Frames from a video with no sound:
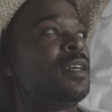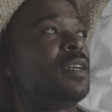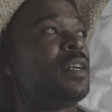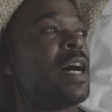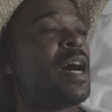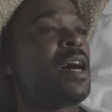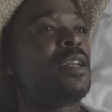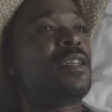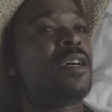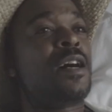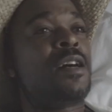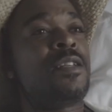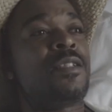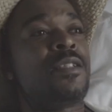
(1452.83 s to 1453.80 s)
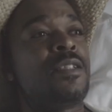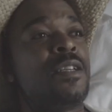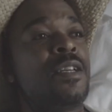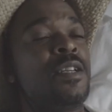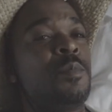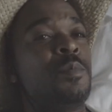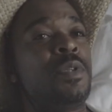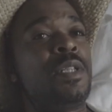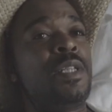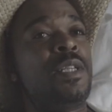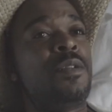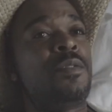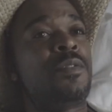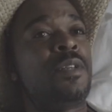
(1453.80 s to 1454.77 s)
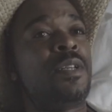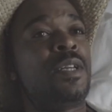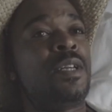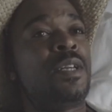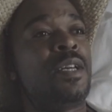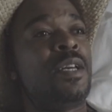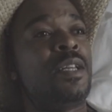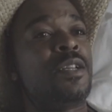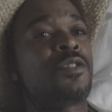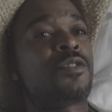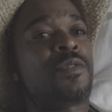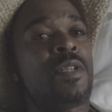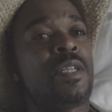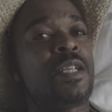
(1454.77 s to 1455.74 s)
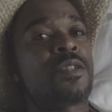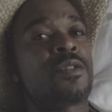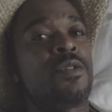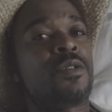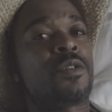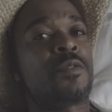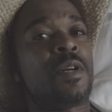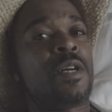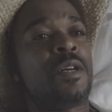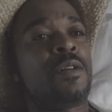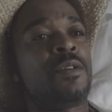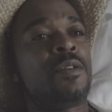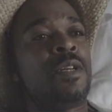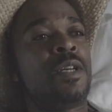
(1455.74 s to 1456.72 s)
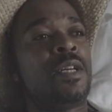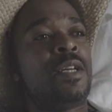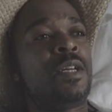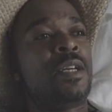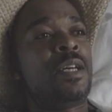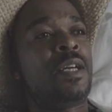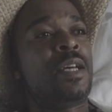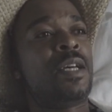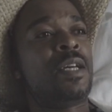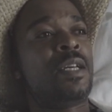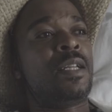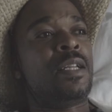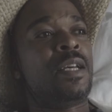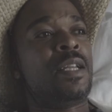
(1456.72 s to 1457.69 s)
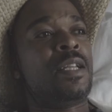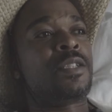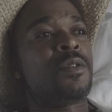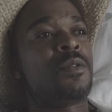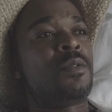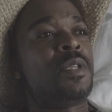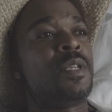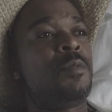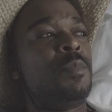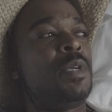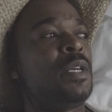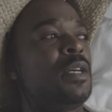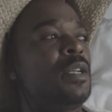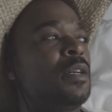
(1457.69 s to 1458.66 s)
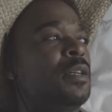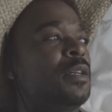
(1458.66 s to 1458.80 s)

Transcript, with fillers: ideology and a belief and a trend that's going around, and it's only being